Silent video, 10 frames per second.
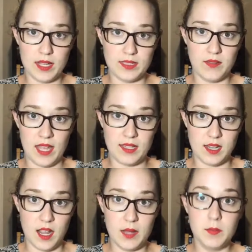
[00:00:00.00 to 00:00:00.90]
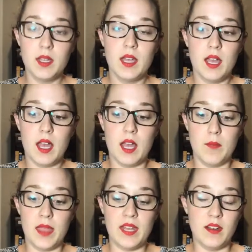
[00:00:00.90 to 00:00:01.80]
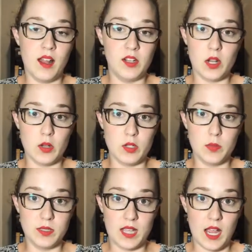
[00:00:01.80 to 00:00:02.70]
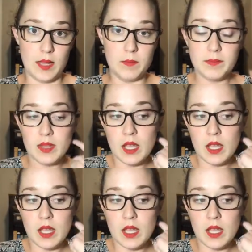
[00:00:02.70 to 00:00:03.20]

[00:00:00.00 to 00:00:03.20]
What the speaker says: rest of that time, that non-negotiable time.